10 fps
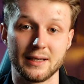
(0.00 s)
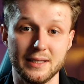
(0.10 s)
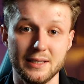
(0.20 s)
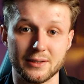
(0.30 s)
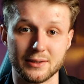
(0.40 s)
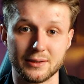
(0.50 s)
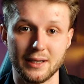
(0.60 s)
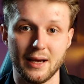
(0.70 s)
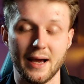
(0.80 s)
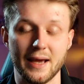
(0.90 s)
a
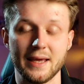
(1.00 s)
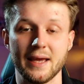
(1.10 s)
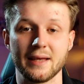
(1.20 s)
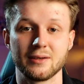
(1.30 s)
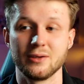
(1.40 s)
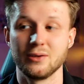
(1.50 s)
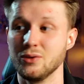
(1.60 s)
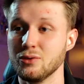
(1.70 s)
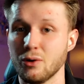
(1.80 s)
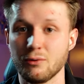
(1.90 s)
year, I had
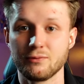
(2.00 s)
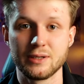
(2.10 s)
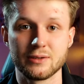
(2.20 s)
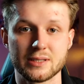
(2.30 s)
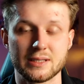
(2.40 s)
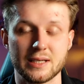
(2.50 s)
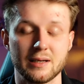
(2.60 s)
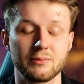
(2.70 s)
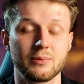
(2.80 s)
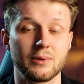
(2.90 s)
no video
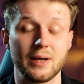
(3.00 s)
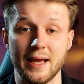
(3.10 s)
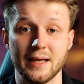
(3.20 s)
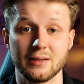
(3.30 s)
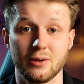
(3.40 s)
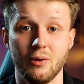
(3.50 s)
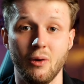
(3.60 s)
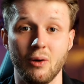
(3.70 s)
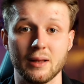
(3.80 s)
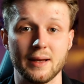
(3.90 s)
setup at
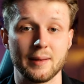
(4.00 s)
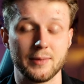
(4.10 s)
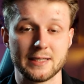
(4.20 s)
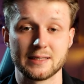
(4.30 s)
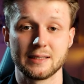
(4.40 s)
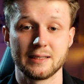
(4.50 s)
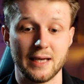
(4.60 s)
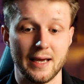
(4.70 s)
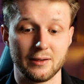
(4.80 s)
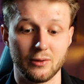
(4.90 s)
all. I
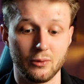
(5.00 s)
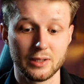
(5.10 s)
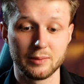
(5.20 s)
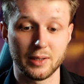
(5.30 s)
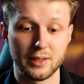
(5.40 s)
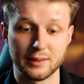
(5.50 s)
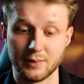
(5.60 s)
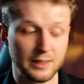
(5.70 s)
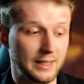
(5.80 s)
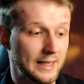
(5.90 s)
basically had only
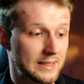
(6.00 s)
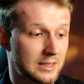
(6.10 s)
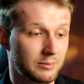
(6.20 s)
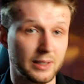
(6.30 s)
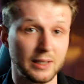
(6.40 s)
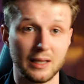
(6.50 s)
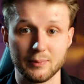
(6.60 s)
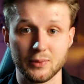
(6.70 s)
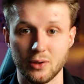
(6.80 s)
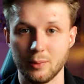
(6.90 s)
my desk, my
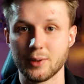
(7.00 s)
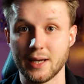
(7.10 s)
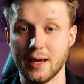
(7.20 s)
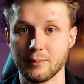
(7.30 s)
laptop